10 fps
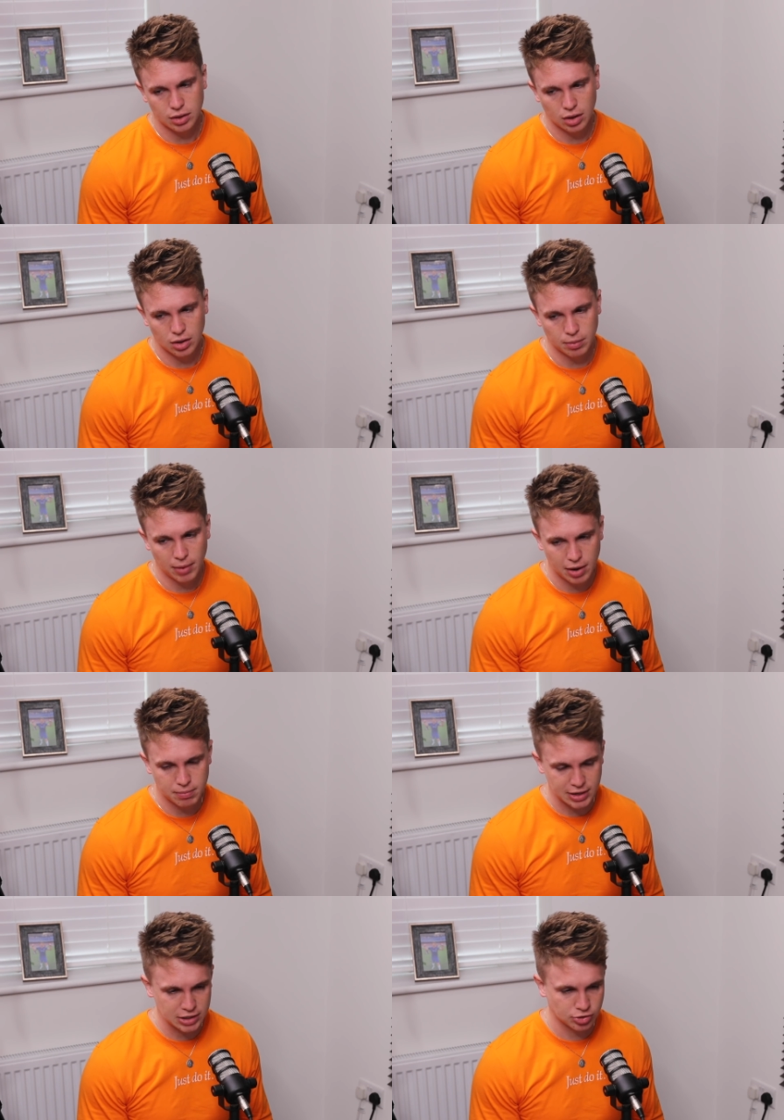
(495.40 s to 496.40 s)
giggling. No, no,
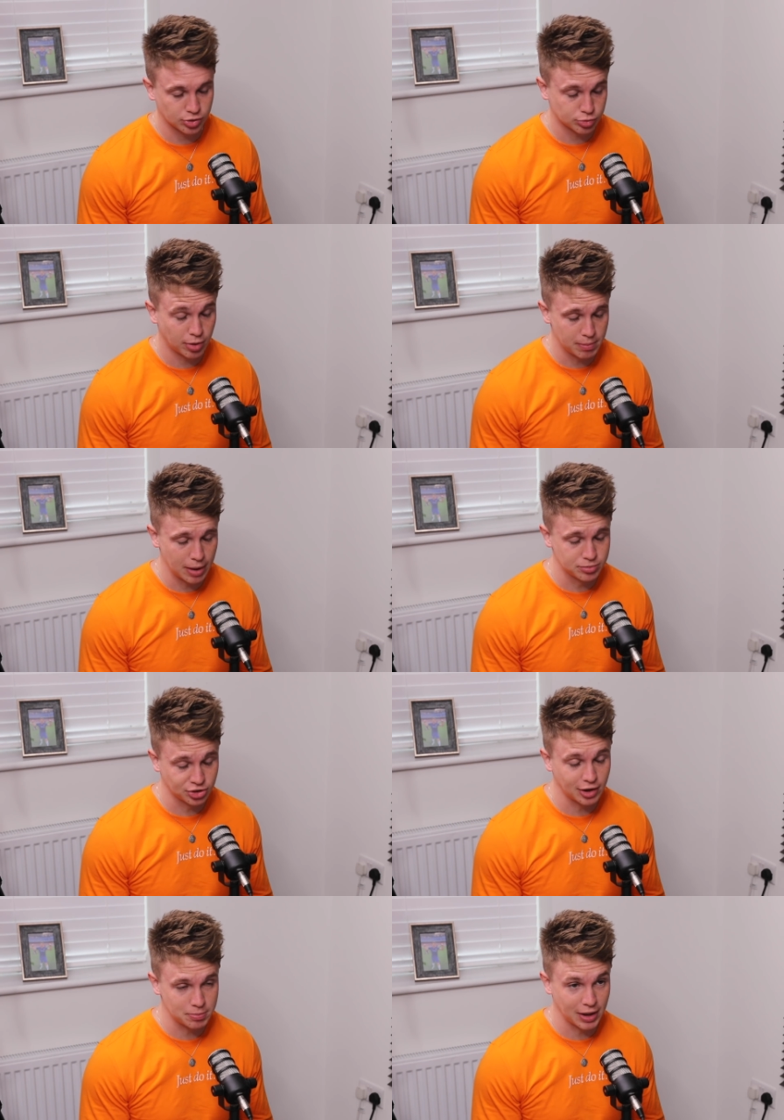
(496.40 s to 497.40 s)
minute because it was my mum's
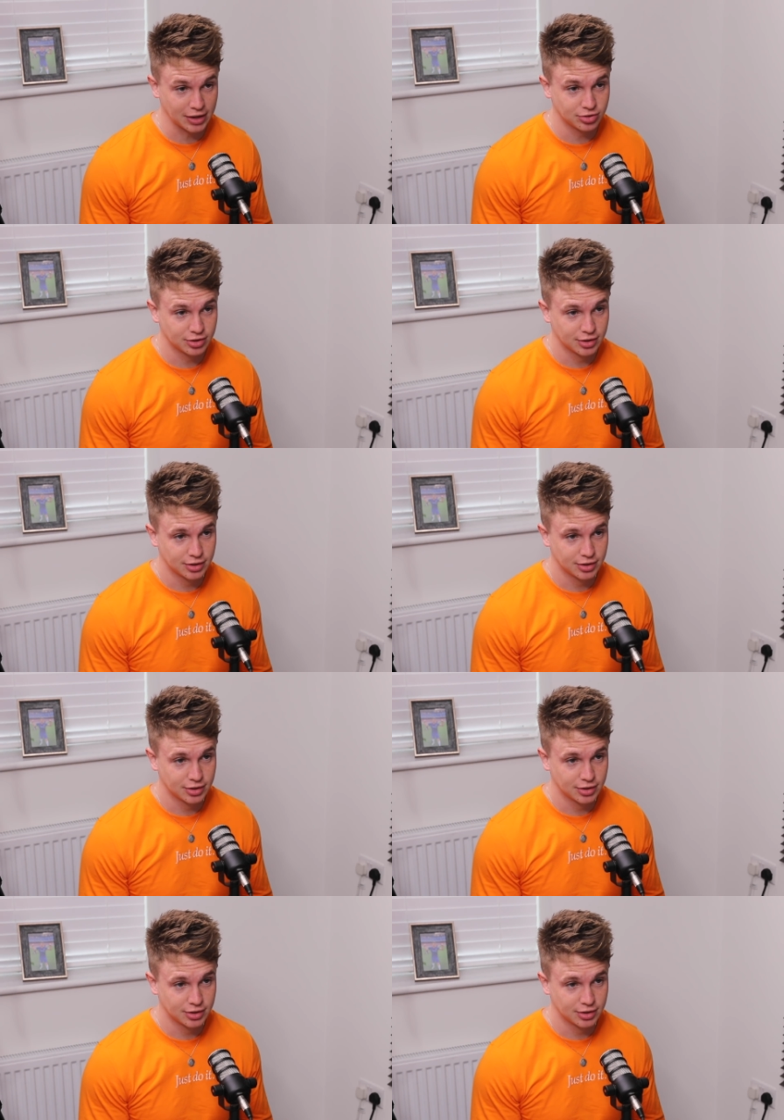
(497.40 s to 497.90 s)
iPad.